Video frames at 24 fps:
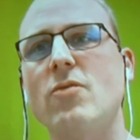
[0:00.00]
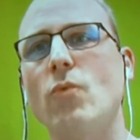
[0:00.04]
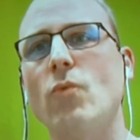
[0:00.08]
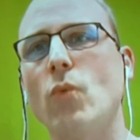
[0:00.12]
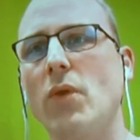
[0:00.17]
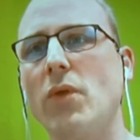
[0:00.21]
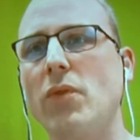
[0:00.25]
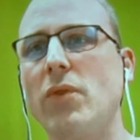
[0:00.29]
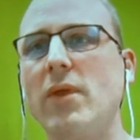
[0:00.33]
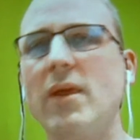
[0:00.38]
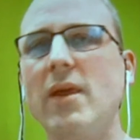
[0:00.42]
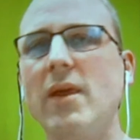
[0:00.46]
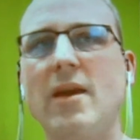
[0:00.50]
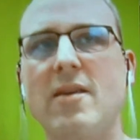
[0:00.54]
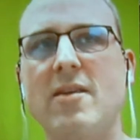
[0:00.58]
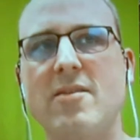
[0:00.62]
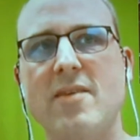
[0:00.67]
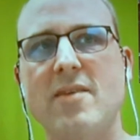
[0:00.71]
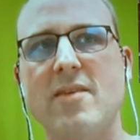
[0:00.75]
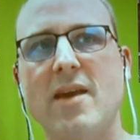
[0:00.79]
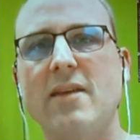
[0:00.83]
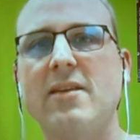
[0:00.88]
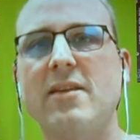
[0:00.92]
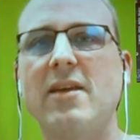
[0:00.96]
with the
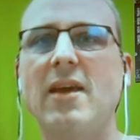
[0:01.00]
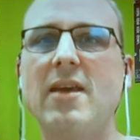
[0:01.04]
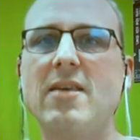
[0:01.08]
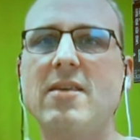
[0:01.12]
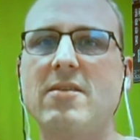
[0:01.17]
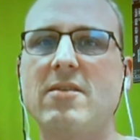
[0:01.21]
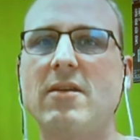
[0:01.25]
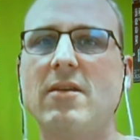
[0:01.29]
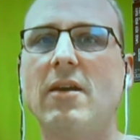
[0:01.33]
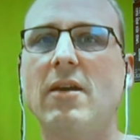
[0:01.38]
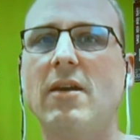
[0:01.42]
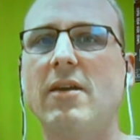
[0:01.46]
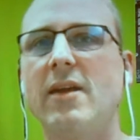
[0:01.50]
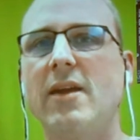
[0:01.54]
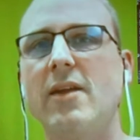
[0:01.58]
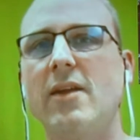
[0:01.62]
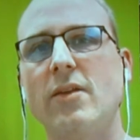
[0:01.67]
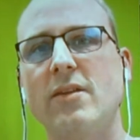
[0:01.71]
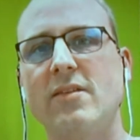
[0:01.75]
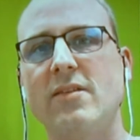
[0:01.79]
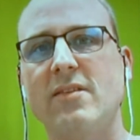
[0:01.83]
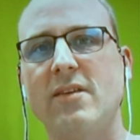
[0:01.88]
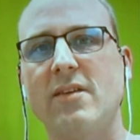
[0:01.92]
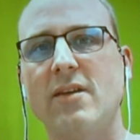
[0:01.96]
exact kickstart
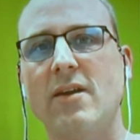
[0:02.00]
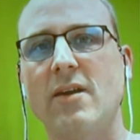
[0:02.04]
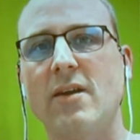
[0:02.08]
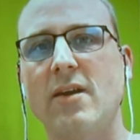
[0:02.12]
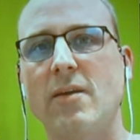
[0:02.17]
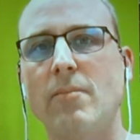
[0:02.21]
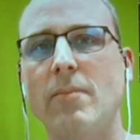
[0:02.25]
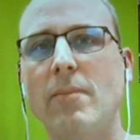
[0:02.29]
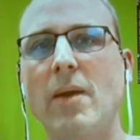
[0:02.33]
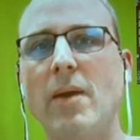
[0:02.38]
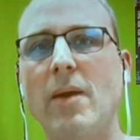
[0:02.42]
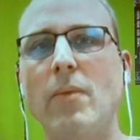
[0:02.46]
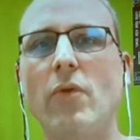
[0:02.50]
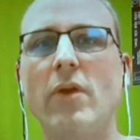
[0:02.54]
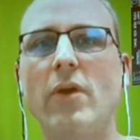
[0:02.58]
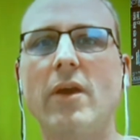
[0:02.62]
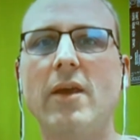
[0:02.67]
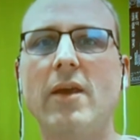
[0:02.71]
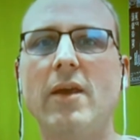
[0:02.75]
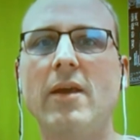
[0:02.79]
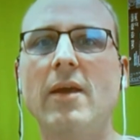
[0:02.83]
and uh, memory